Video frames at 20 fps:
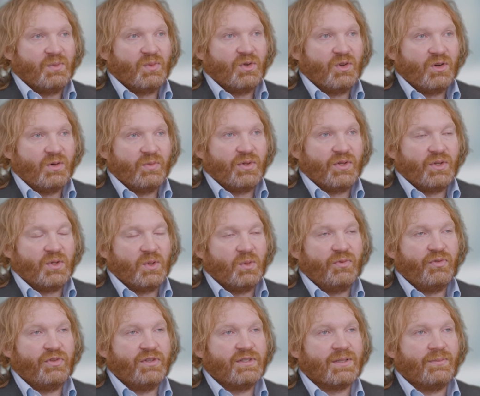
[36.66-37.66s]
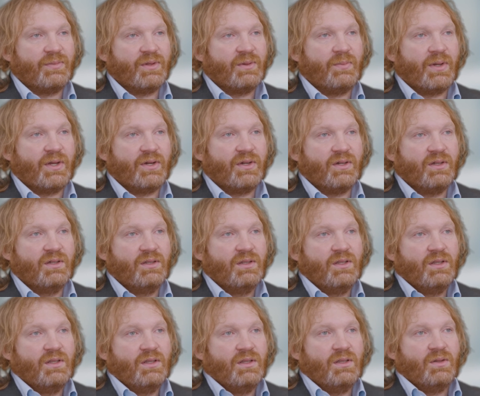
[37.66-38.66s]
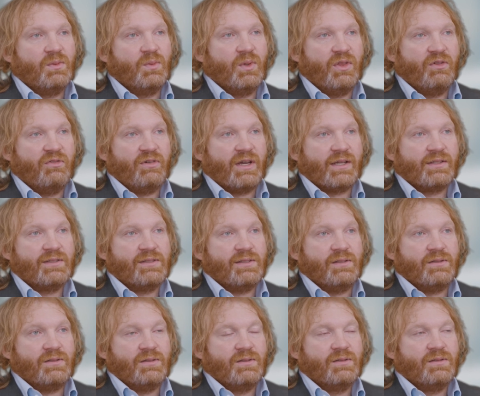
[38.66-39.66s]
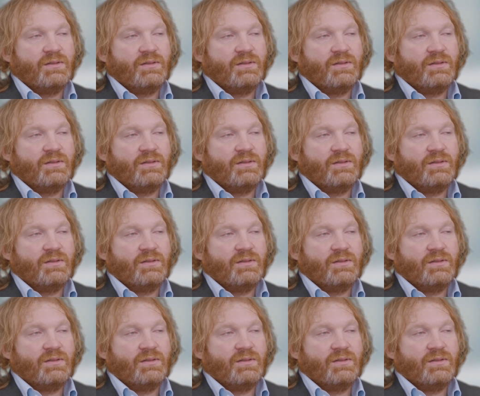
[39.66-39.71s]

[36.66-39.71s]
more normal and hopefully something better with the vaccine.